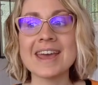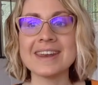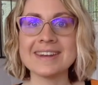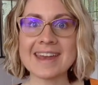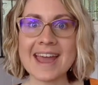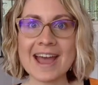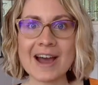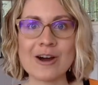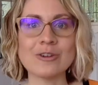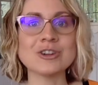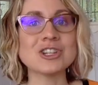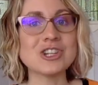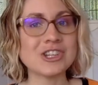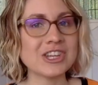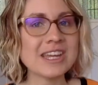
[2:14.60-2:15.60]
Now,
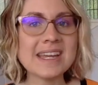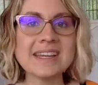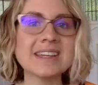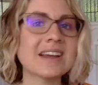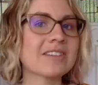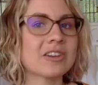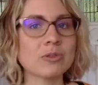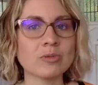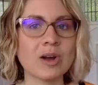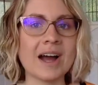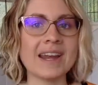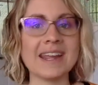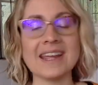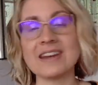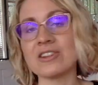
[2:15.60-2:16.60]
she doesn't
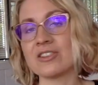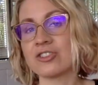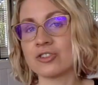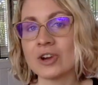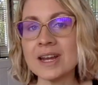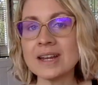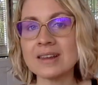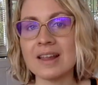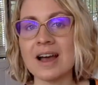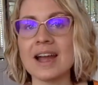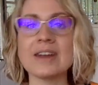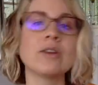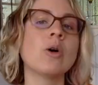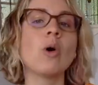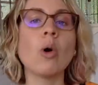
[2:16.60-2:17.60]
write in a straight
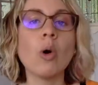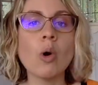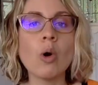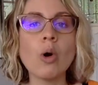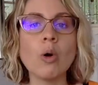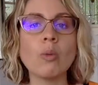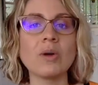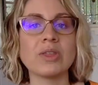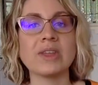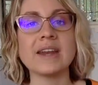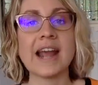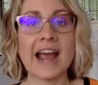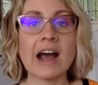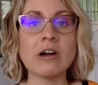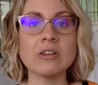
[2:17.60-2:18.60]
line or with an
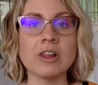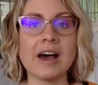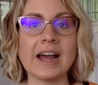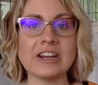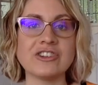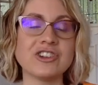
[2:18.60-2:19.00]
outline.